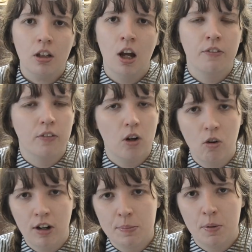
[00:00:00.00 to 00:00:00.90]
I've
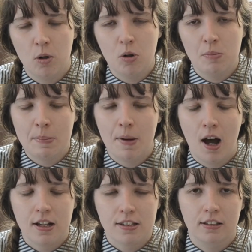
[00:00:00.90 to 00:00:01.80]
already put all my
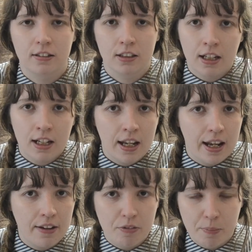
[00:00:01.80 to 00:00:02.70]
marks and
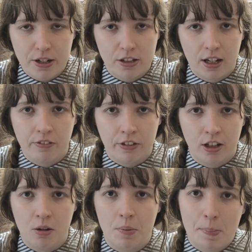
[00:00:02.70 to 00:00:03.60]
information and
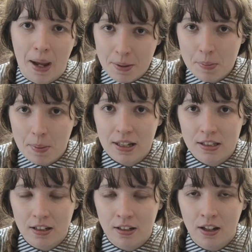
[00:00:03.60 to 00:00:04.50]
everything on my paper
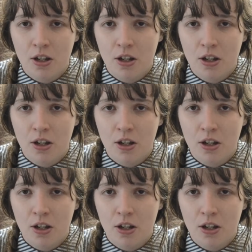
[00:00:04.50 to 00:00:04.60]
pattern,